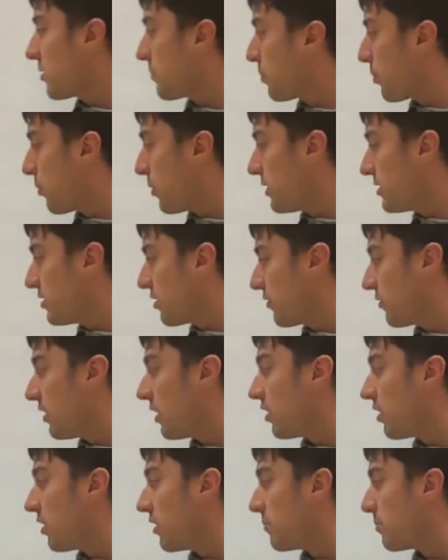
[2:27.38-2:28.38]
pointer
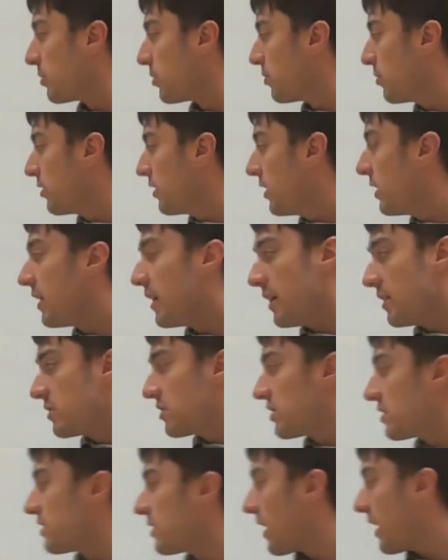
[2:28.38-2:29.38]
variable.
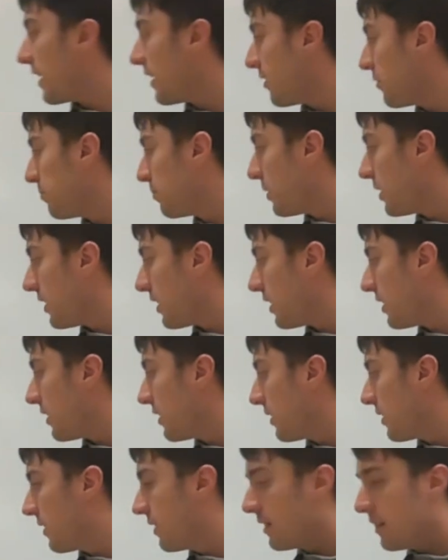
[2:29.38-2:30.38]
Inside of P
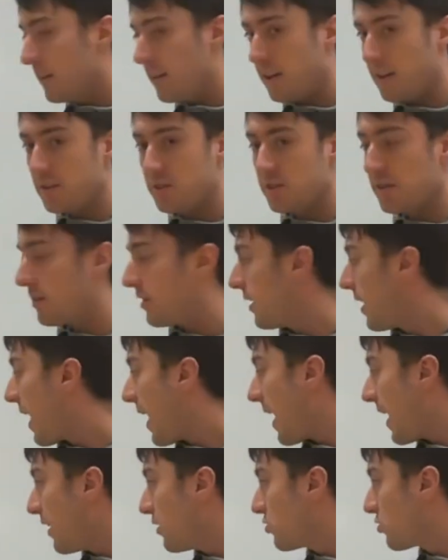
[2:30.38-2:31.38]
is the
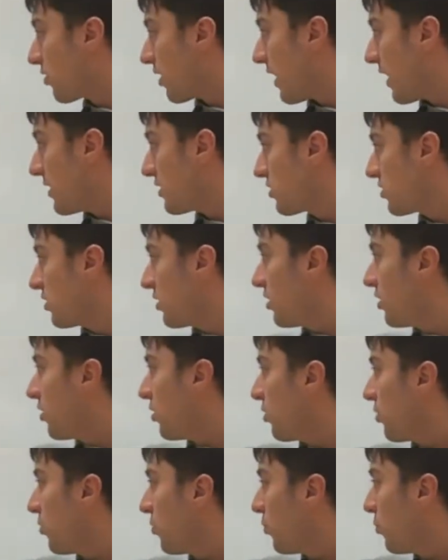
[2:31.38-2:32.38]
address
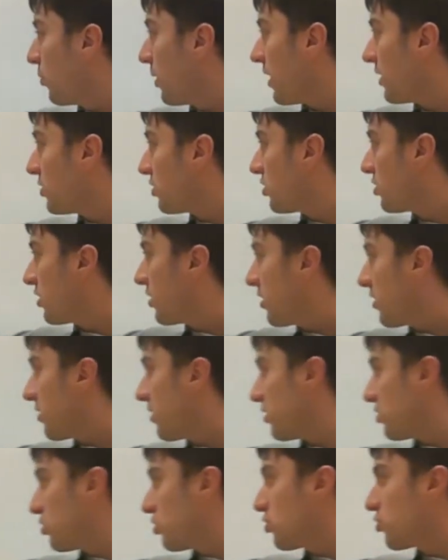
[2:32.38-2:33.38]
which the
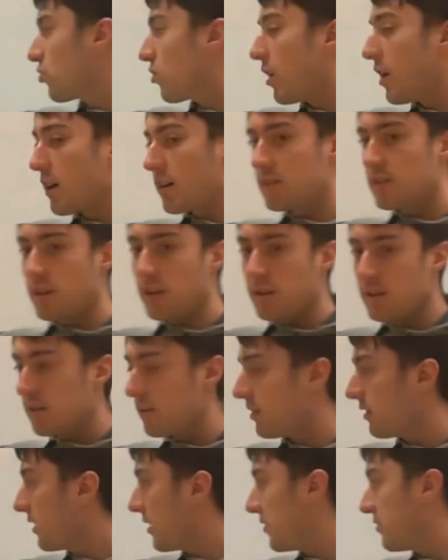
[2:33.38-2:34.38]
struct
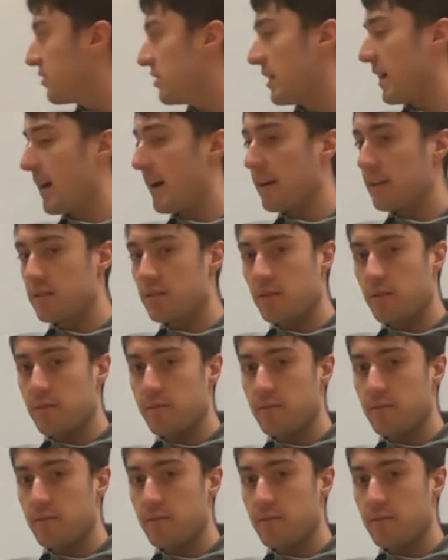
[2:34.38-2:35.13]
lives at,